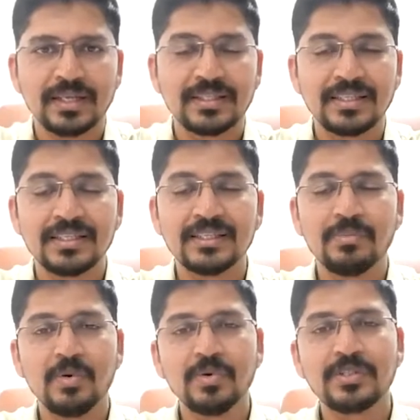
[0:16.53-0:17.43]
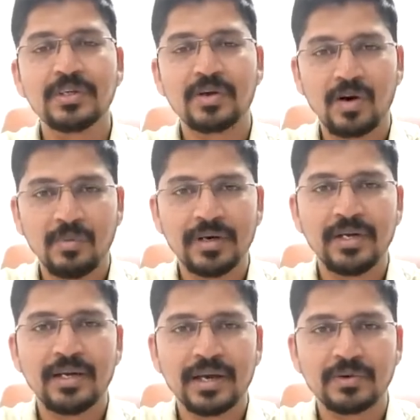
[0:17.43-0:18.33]
This is the most
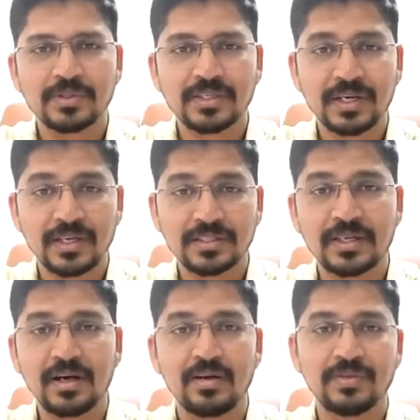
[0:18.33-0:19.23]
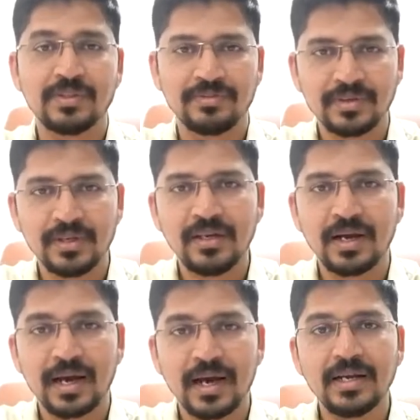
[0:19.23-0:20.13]
commonly diagnosed cancer all over the world
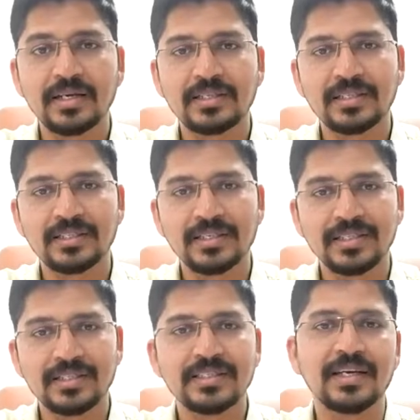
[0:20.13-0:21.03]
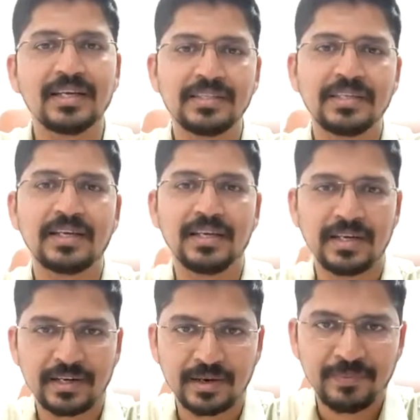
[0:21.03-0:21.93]
and its incidence is increasing in
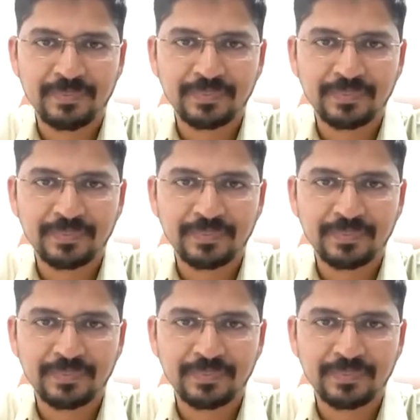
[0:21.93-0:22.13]
India.